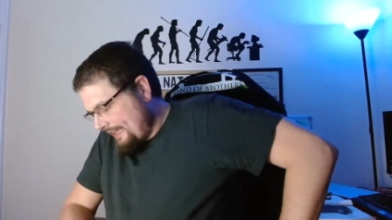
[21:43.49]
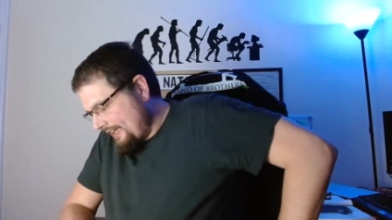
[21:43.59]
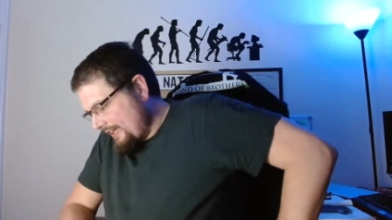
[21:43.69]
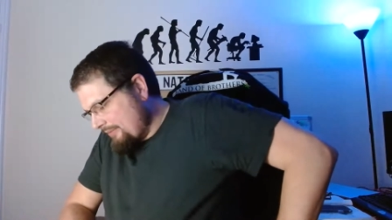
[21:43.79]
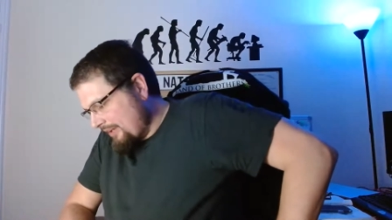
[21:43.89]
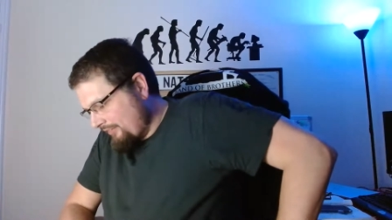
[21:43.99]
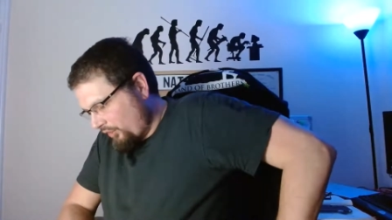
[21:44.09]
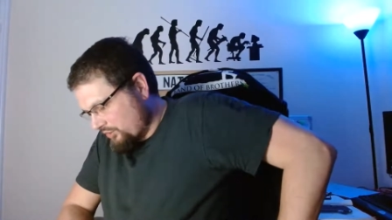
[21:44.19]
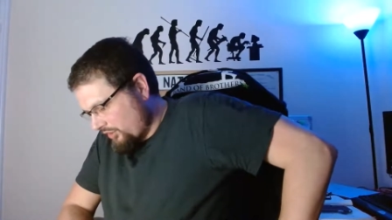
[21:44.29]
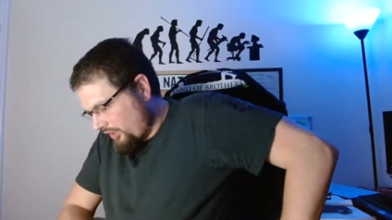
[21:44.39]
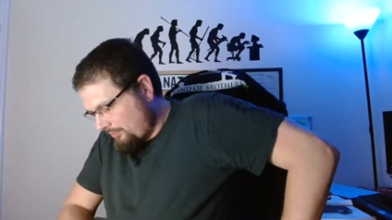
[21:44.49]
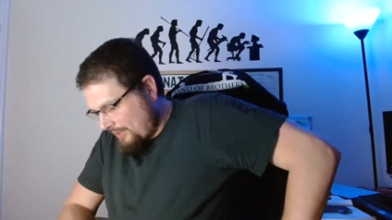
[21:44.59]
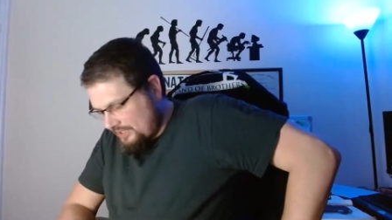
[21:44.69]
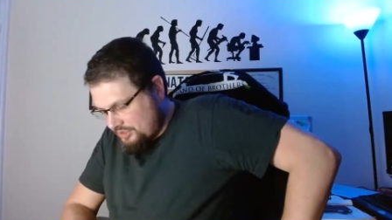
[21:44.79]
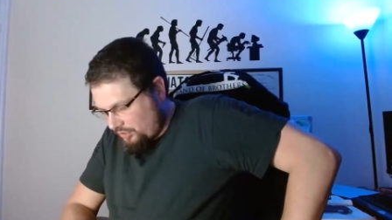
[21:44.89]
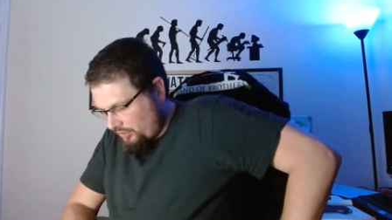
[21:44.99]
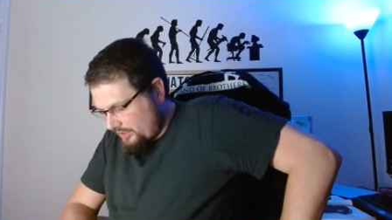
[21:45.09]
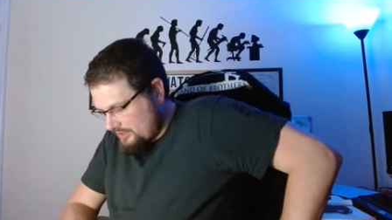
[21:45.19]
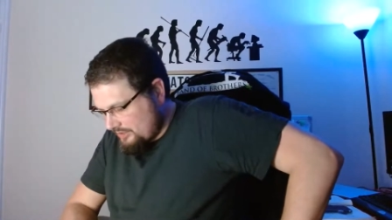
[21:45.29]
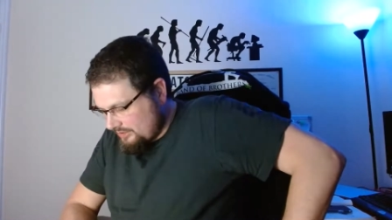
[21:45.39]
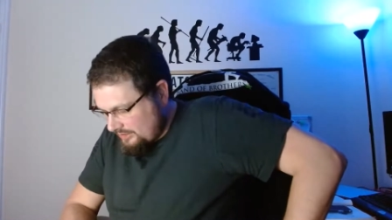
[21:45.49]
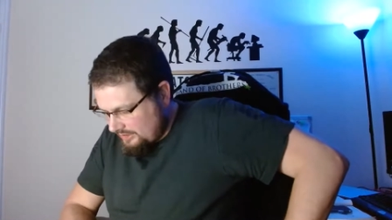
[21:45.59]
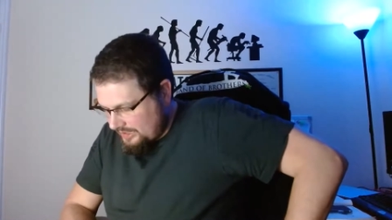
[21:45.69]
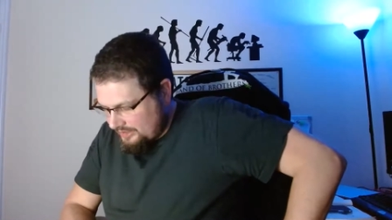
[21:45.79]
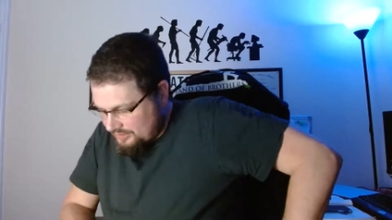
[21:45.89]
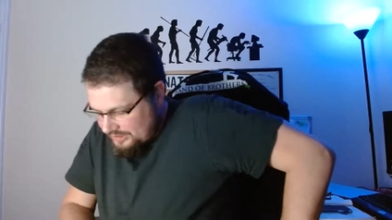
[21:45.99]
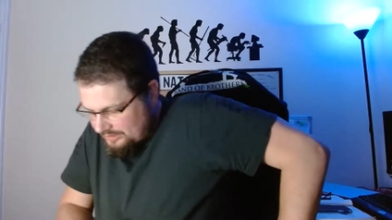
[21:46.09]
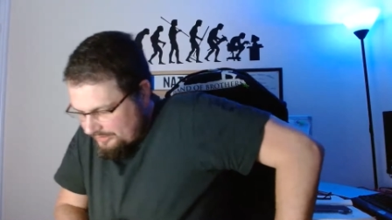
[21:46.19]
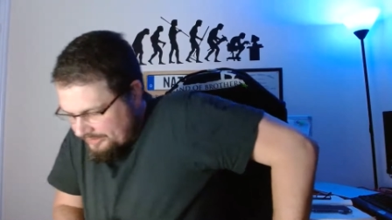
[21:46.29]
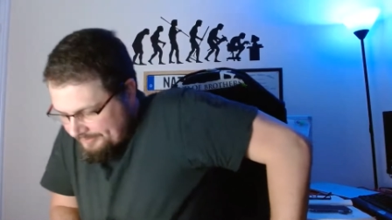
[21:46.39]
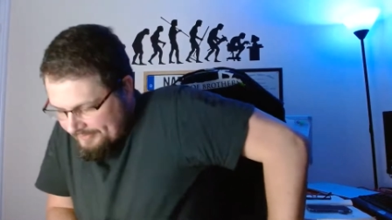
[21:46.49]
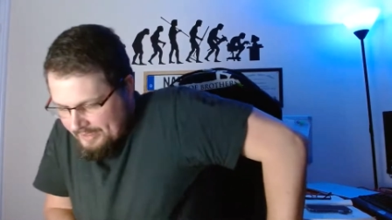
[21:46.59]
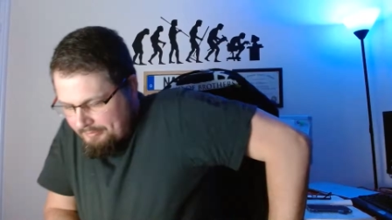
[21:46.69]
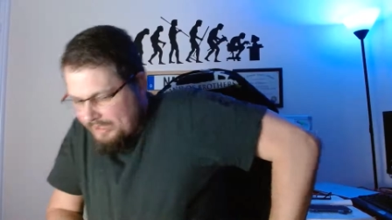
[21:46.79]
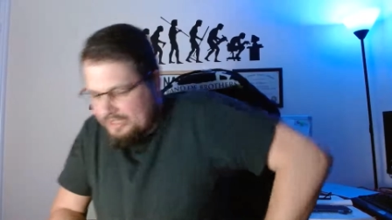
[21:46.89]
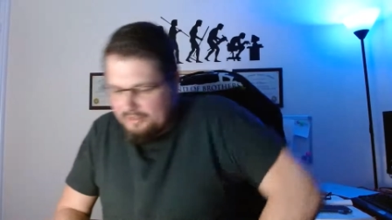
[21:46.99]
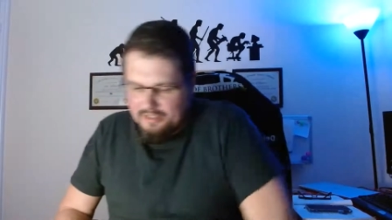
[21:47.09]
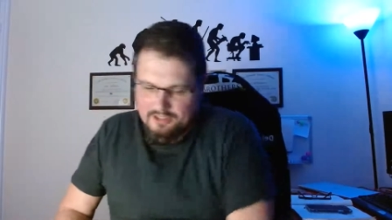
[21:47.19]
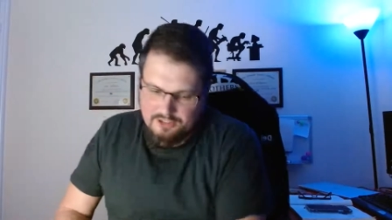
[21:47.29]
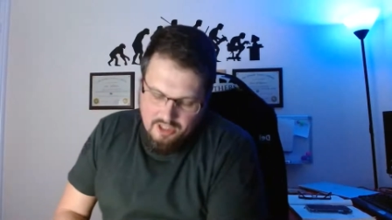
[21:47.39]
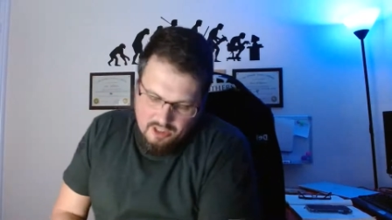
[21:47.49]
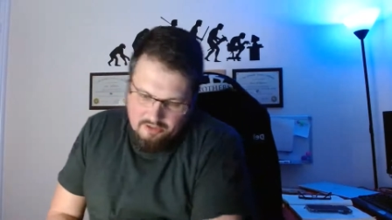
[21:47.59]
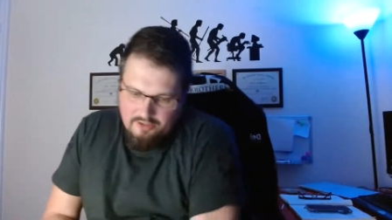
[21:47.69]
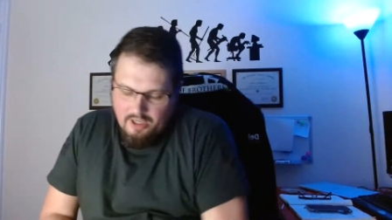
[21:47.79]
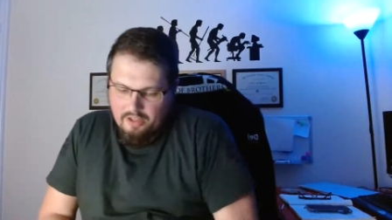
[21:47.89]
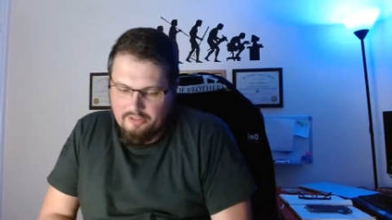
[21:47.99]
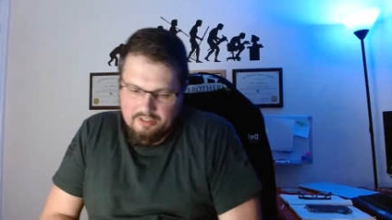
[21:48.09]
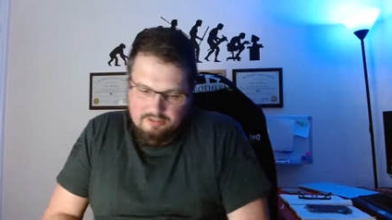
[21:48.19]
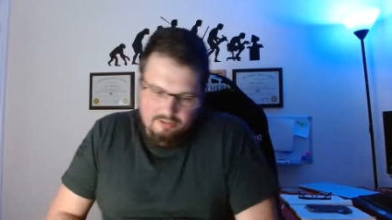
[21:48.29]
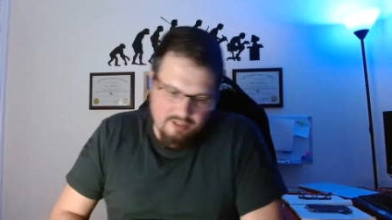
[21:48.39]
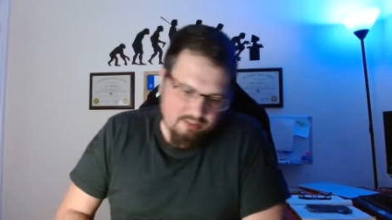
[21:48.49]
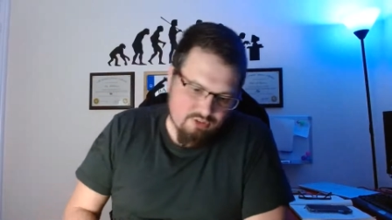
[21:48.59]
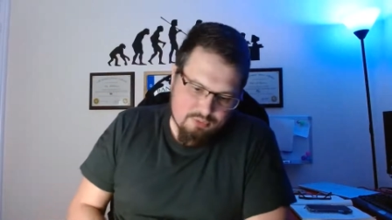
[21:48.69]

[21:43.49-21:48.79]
I've also heard many stories and seen many things that are the direct